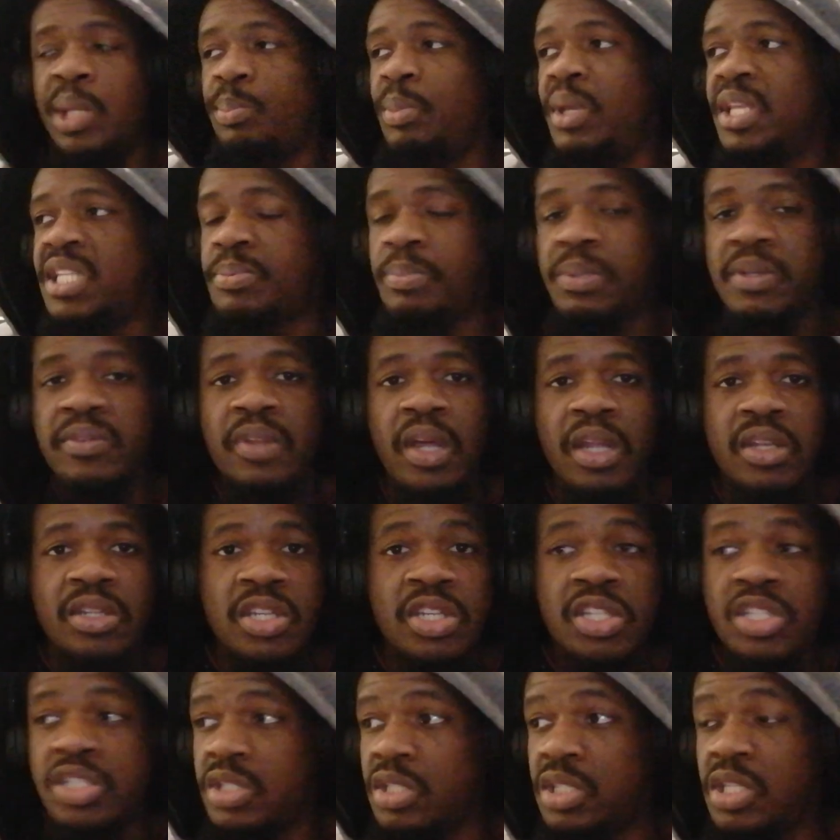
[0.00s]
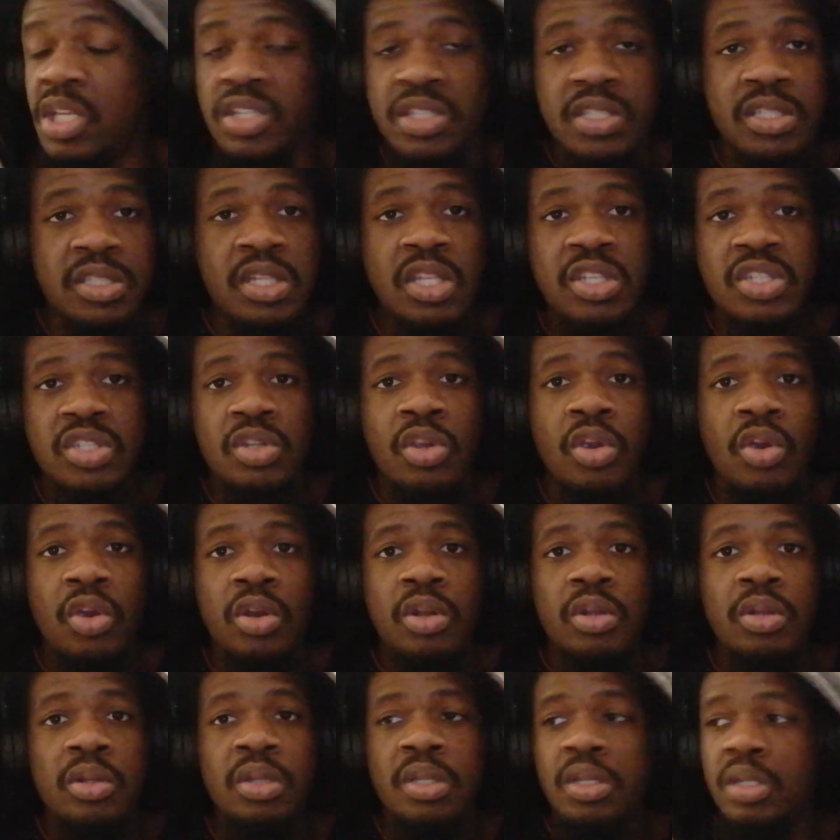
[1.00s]
Best believe that this this this
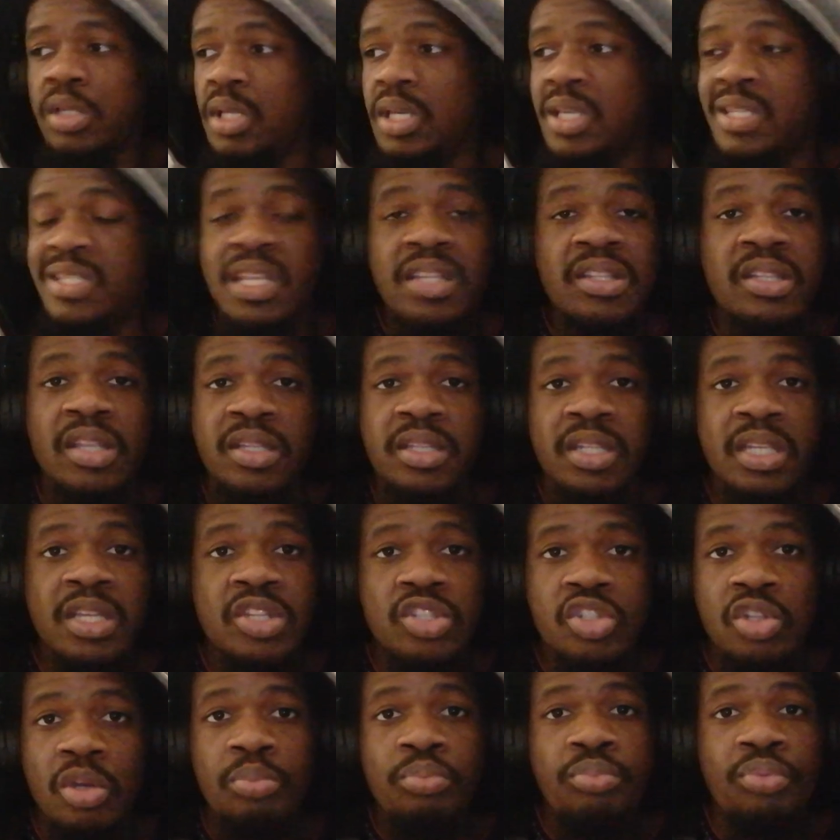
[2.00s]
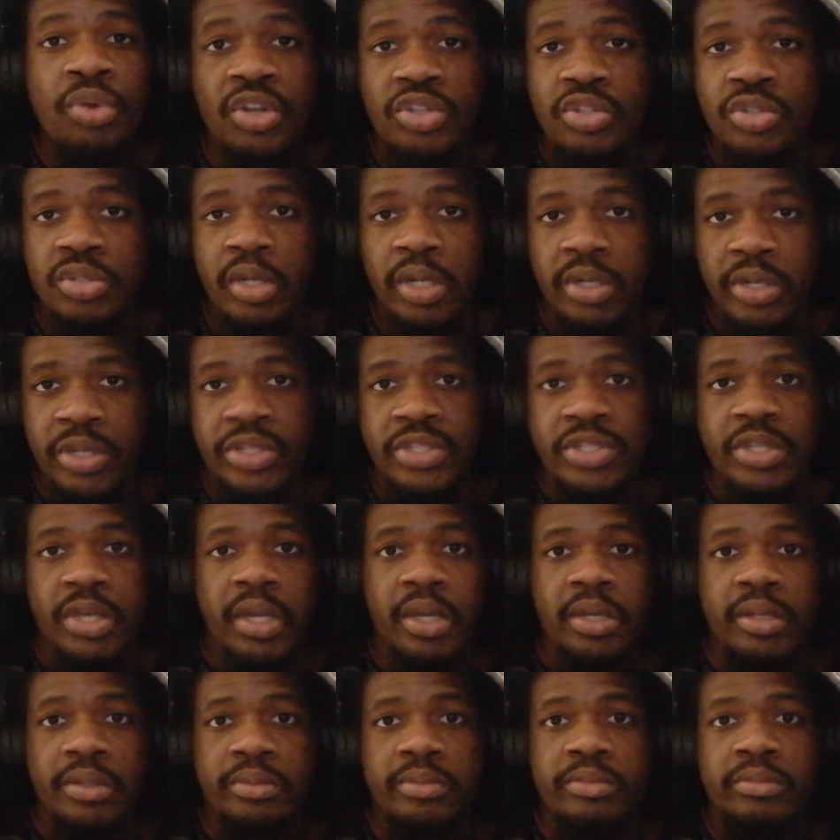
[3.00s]
girl is entertaining some bridging on the
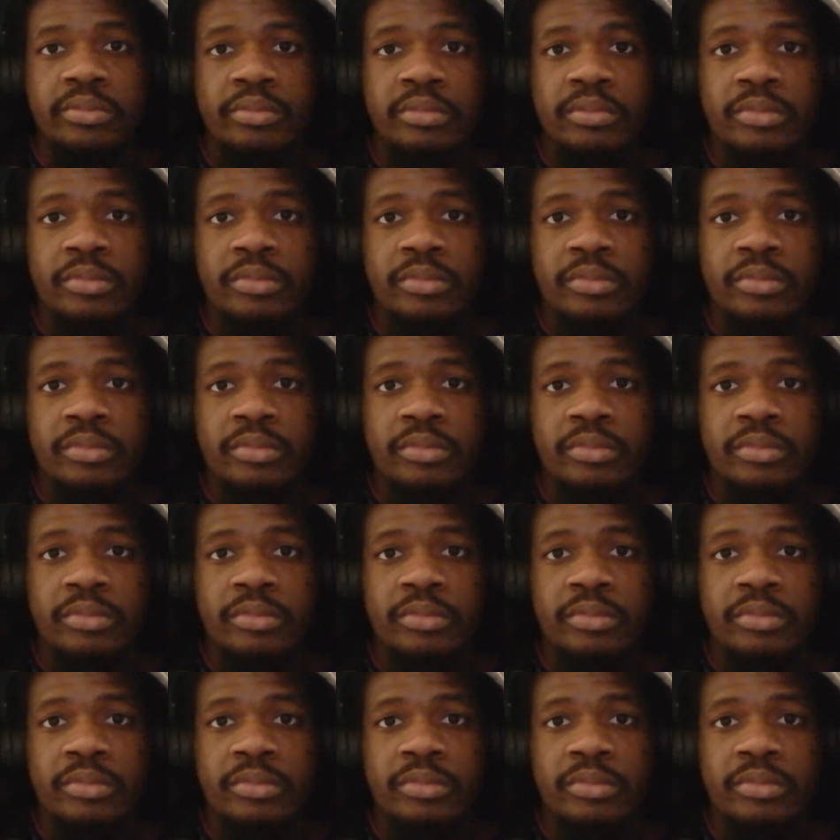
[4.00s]
side.